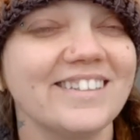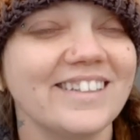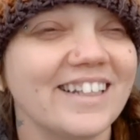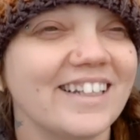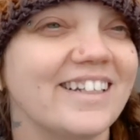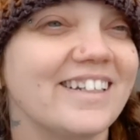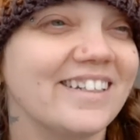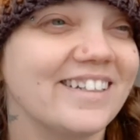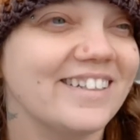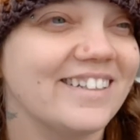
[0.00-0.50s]

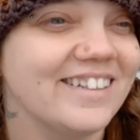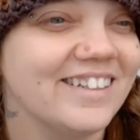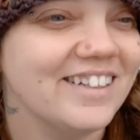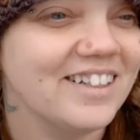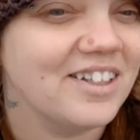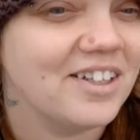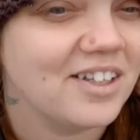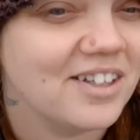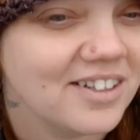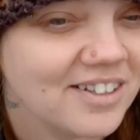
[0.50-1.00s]
like
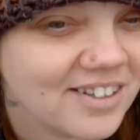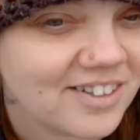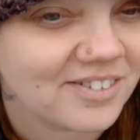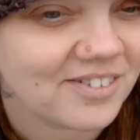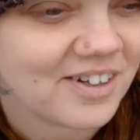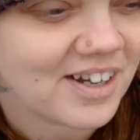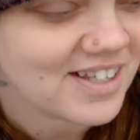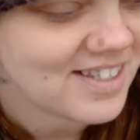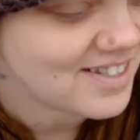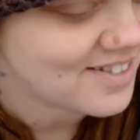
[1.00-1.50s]
the
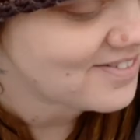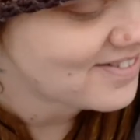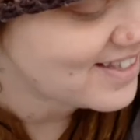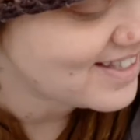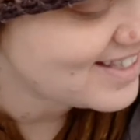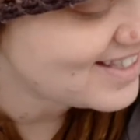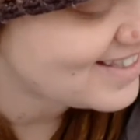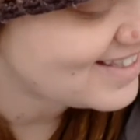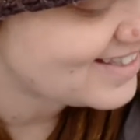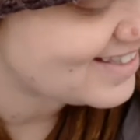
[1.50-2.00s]
rest of
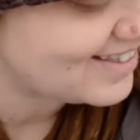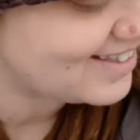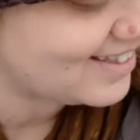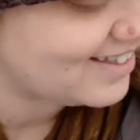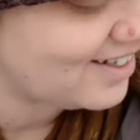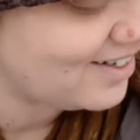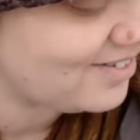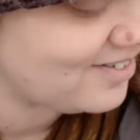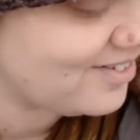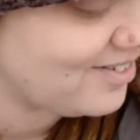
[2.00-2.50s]
this
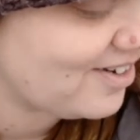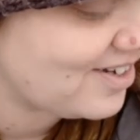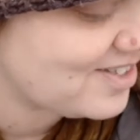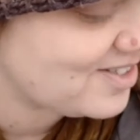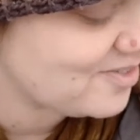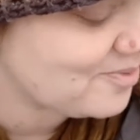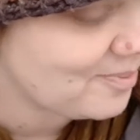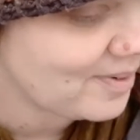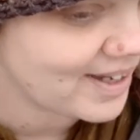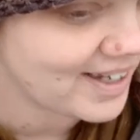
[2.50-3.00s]
the
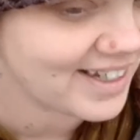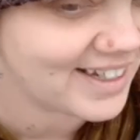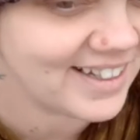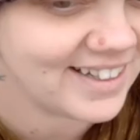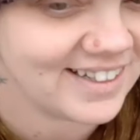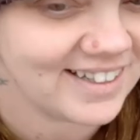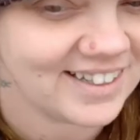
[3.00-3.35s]
rest of my,